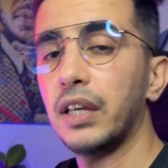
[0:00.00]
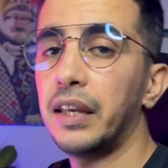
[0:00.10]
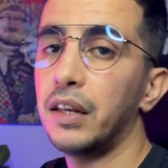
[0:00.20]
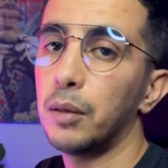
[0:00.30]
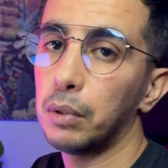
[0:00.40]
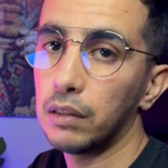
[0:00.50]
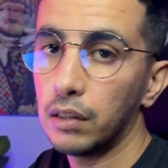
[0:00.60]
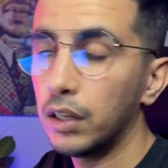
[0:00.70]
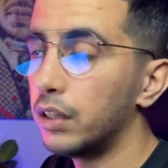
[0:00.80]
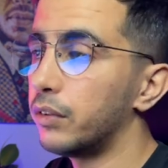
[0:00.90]
enable
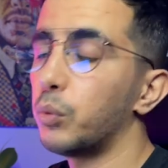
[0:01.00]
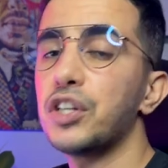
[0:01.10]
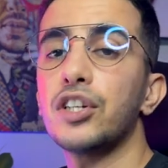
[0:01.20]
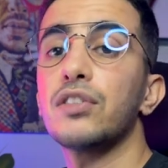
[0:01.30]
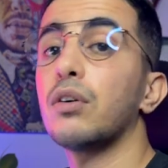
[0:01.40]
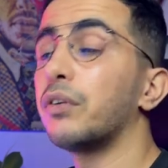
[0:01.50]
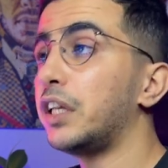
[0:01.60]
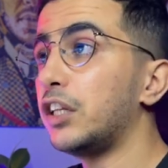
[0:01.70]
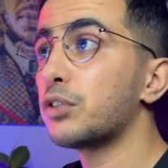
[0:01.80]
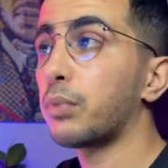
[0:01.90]
the widget on
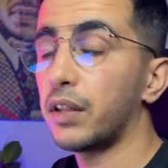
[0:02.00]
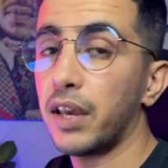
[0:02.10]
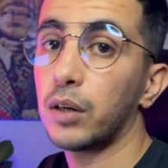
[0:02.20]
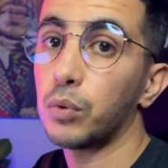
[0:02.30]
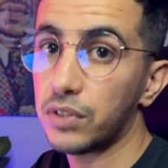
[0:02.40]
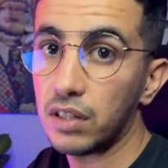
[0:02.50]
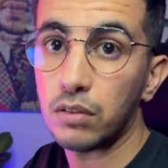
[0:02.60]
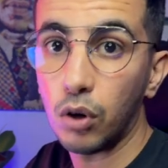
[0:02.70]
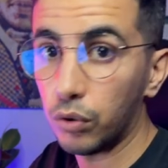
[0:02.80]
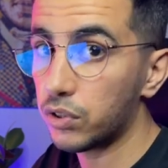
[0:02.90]
each product once it
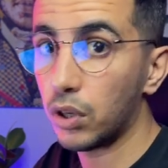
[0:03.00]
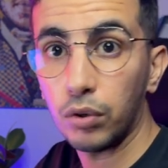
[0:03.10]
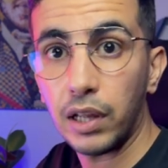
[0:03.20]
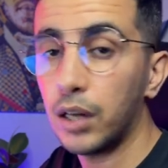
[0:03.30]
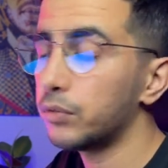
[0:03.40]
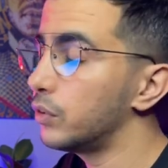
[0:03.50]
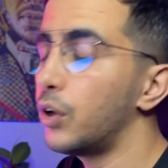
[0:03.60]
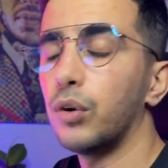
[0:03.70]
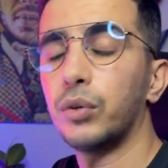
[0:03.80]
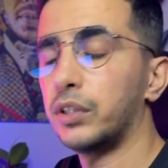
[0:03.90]
goes sold out.
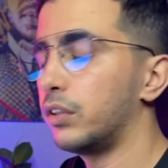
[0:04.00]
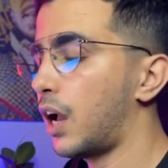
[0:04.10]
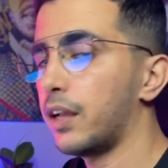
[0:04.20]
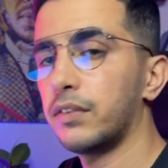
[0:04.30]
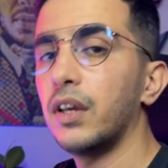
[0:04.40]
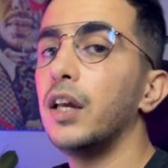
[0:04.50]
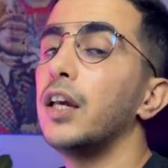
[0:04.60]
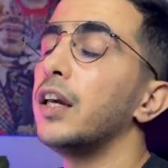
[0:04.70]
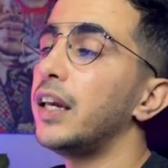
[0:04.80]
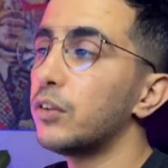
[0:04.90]
No, it's not.
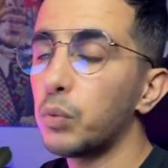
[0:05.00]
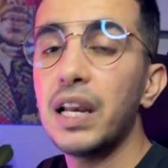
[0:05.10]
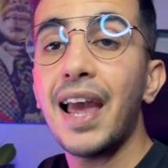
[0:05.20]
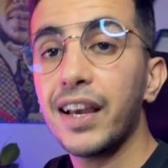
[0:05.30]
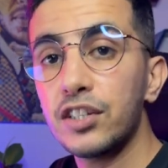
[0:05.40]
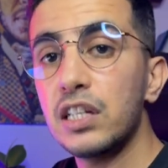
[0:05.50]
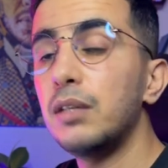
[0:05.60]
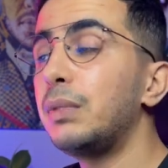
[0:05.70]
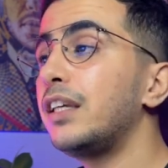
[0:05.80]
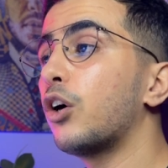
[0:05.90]
It will actually
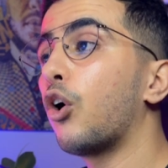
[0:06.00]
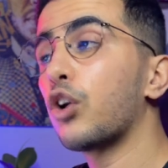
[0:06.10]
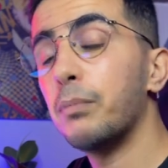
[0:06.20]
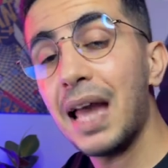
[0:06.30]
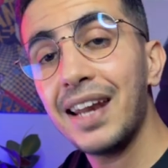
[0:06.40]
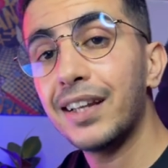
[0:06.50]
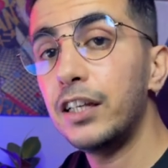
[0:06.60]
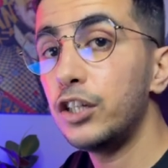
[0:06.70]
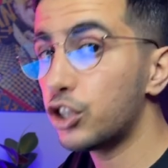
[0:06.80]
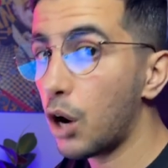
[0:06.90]
be automatically
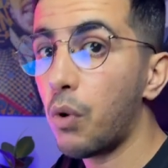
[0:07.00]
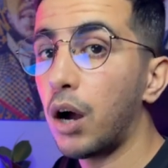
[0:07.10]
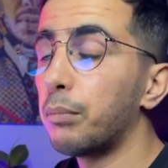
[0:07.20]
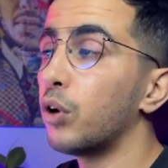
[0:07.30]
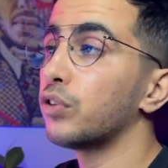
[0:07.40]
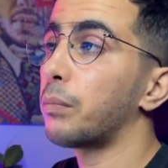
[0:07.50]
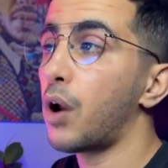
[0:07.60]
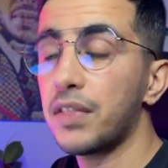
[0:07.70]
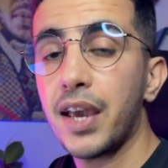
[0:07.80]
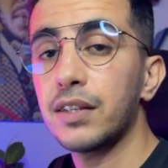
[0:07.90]
show up on the
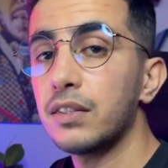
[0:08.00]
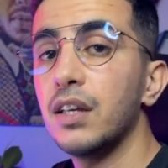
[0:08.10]
products